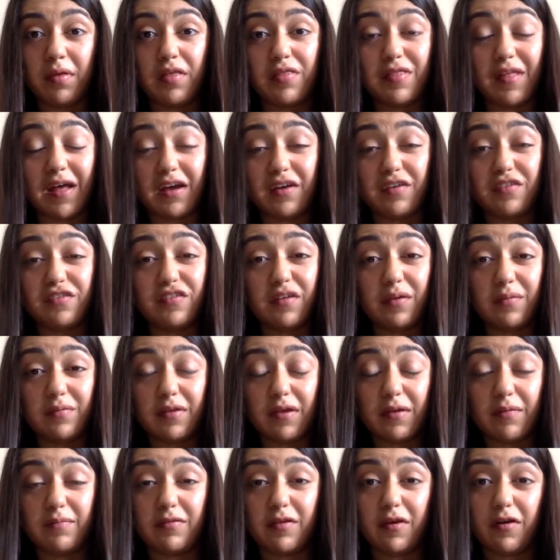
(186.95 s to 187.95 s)
That can
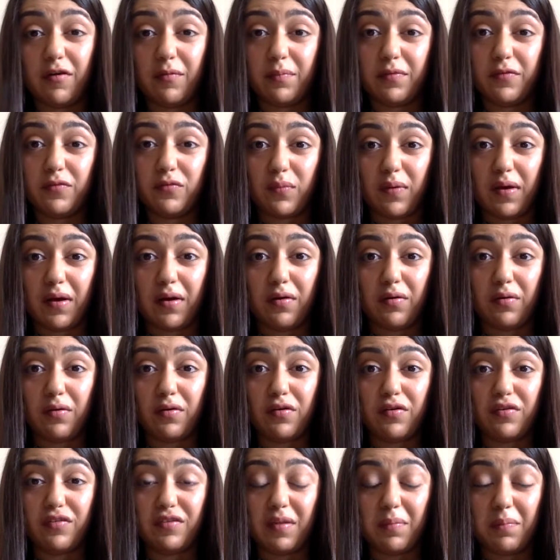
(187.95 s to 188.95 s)
sometimes help as well,
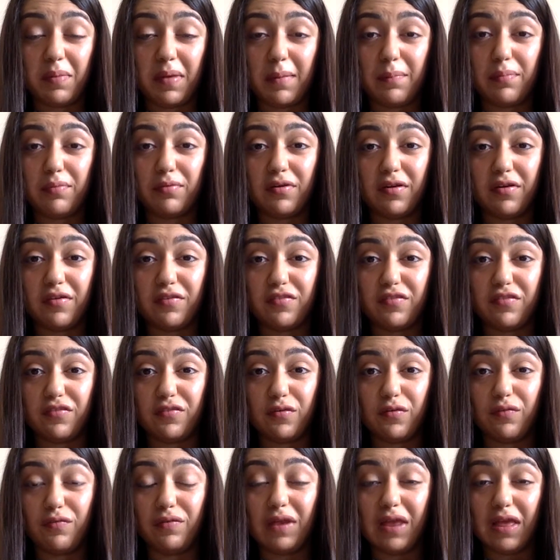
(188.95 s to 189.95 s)
because then people know to
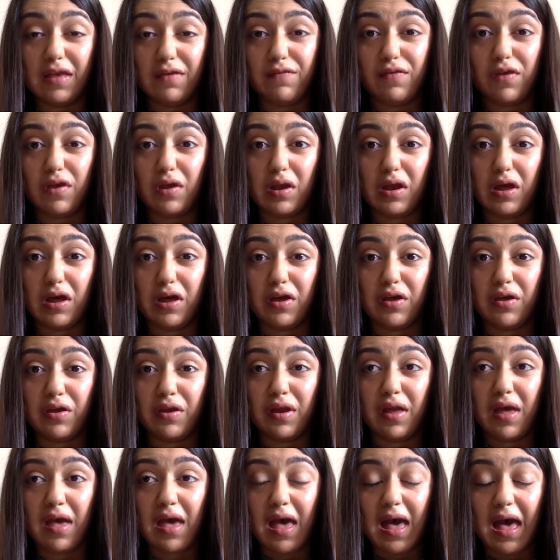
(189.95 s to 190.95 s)
sort of leave you
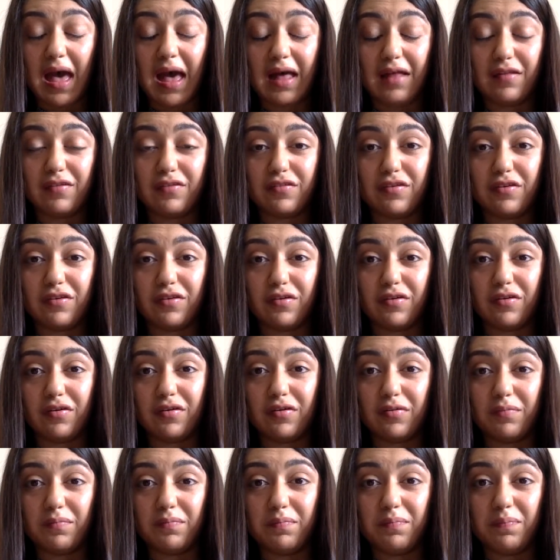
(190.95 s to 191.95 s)
alone and to not
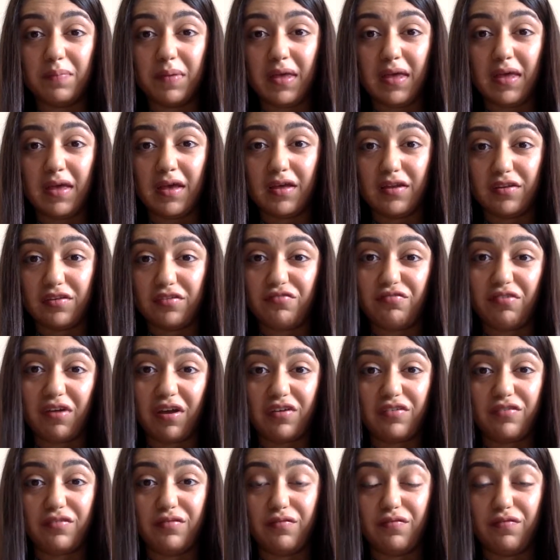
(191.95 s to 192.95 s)
be a
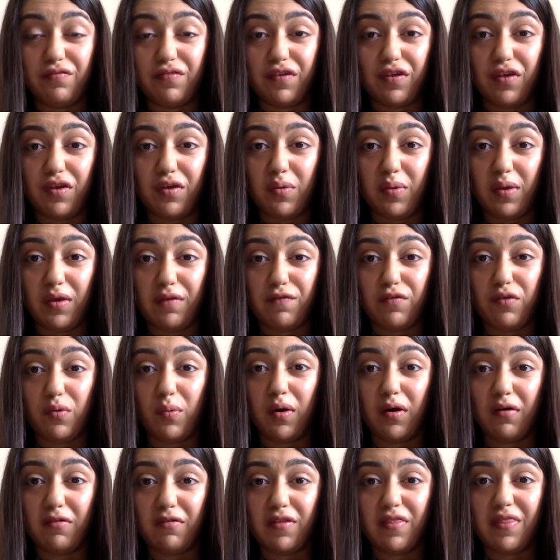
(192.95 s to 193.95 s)
distraction for you if you
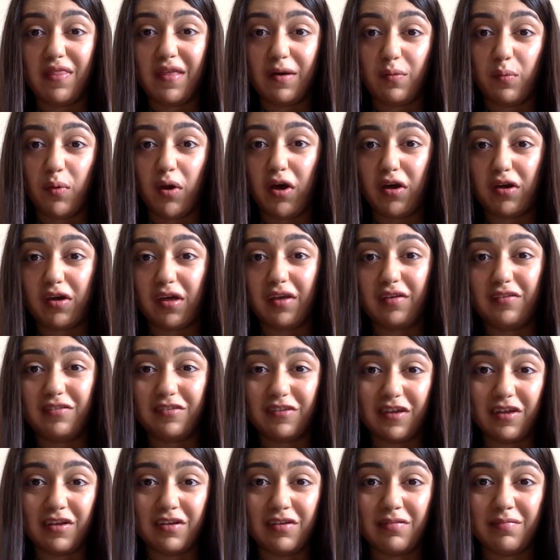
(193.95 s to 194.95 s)
are in that working
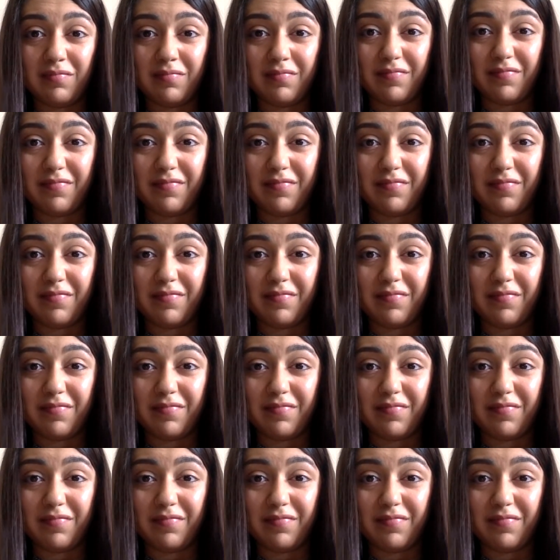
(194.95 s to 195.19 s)
zone.